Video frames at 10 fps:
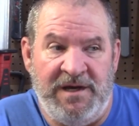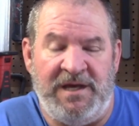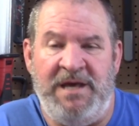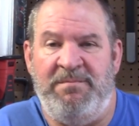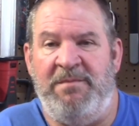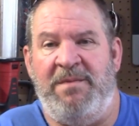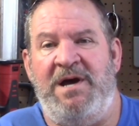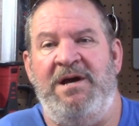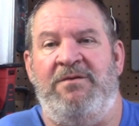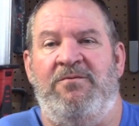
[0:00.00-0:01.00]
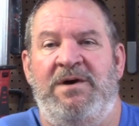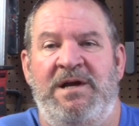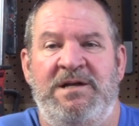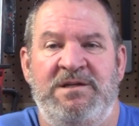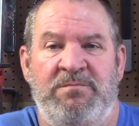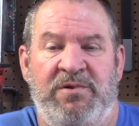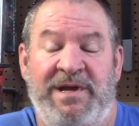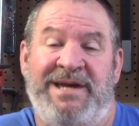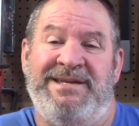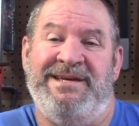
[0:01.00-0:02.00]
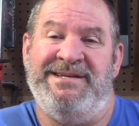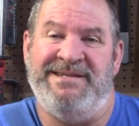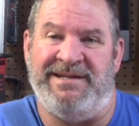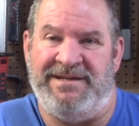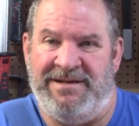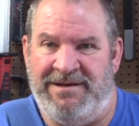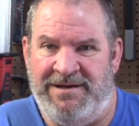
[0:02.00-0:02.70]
Keep in mind, what engine plant is it?